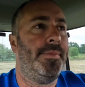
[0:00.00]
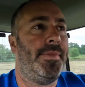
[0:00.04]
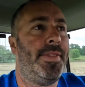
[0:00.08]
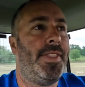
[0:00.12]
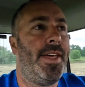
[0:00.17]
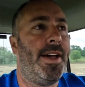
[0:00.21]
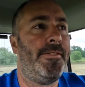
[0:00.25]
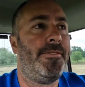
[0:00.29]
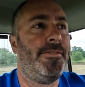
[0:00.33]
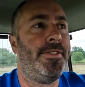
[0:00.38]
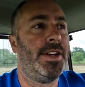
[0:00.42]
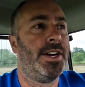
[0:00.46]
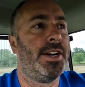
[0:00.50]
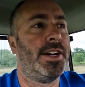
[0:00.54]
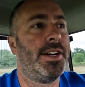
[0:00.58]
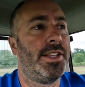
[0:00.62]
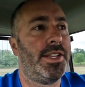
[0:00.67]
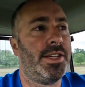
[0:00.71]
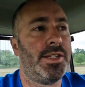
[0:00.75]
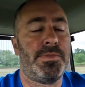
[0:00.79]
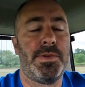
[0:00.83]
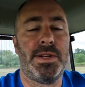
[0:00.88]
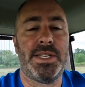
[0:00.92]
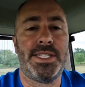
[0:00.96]
that field
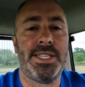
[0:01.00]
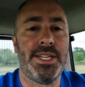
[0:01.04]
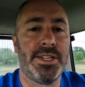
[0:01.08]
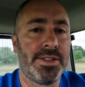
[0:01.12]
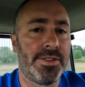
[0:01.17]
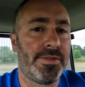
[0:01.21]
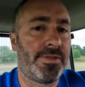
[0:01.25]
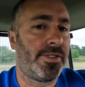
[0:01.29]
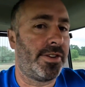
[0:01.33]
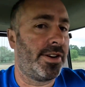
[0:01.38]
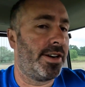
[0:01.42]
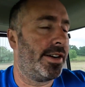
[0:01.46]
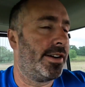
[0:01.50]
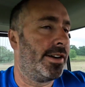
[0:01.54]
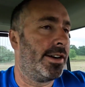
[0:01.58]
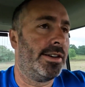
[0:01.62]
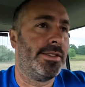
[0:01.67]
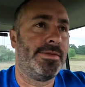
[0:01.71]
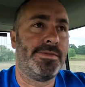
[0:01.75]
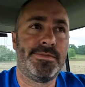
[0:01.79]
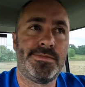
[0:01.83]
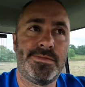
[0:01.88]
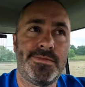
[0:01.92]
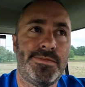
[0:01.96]
has been tilled for
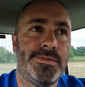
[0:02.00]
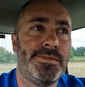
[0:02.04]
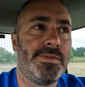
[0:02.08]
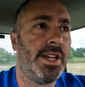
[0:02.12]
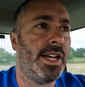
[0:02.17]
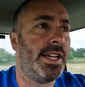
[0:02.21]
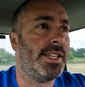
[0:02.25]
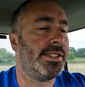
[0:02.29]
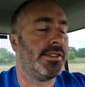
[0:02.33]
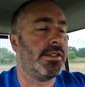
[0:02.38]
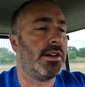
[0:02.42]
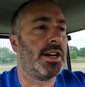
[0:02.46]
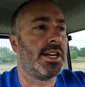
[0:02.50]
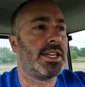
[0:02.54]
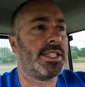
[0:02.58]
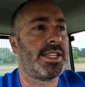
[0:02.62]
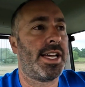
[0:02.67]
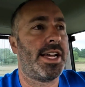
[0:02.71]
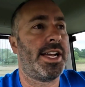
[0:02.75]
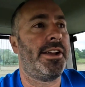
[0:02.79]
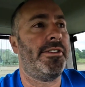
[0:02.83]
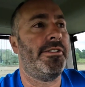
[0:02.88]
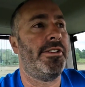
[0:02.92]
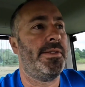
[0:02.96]
as long as
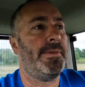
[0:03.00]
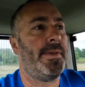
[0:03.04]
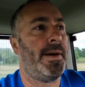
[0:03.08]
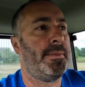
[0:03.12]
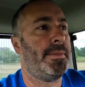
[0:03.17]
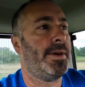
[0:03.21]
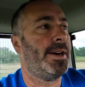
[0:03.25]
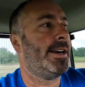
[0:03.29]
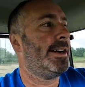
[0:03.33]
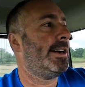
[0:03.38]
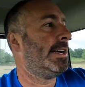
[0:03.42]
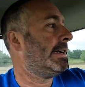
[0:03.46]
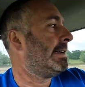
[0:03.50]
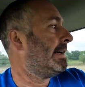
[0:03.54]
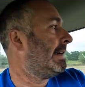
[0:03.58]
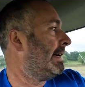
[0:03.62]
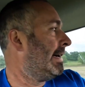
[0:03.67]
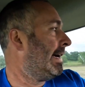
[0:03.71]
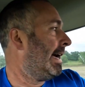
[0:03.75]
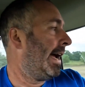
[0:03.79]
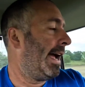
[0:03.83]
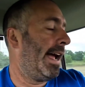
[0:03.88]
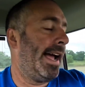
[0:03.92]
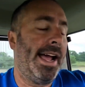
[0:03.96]
I can remember,
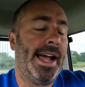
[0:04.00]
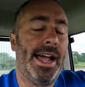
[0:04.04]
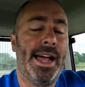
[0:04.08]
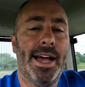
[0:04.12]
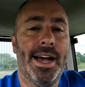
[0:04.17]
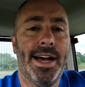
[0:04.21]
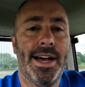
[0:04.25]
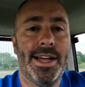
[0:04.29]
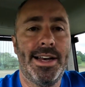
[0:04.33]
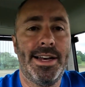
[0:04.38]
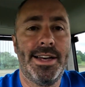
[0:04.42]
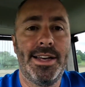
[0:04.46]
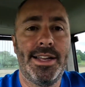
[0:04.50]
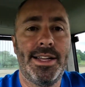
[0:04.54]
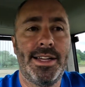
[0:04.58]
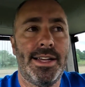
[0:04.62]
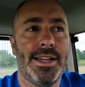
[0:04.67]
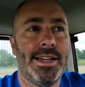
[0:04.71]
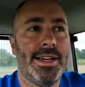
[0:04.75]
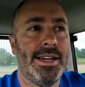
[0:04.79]
and